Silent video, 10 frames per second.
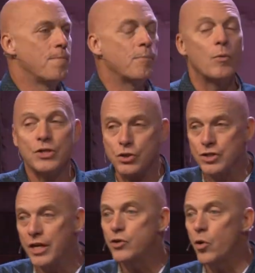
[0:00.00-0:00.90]
But we just
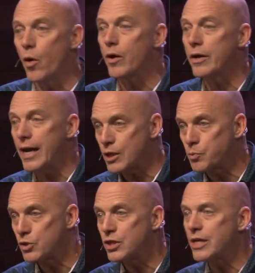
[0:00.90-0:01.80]
need your
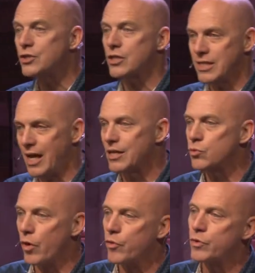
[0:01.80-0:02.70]
expertise to tell us
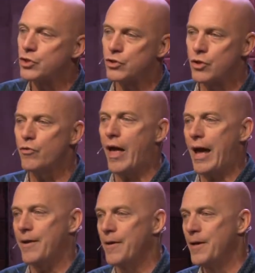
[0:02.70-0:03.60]
whether we should do
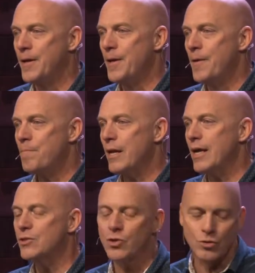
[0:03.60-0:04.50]
that.
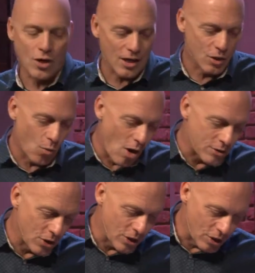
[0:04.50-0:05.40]
And so Dr. Wall
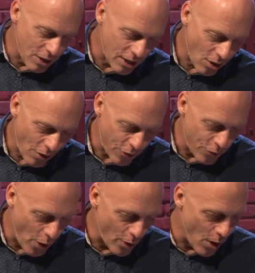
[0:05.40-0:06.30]
took a look at all the
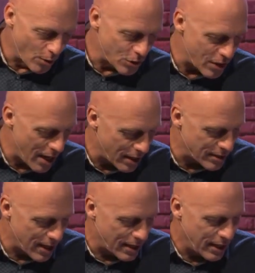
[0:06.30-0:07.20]
photos and
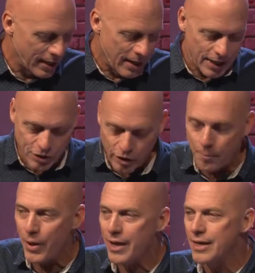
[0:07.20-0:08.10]
he took a
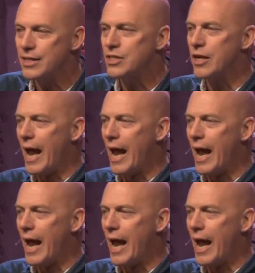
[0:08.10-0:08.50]
pen and he said,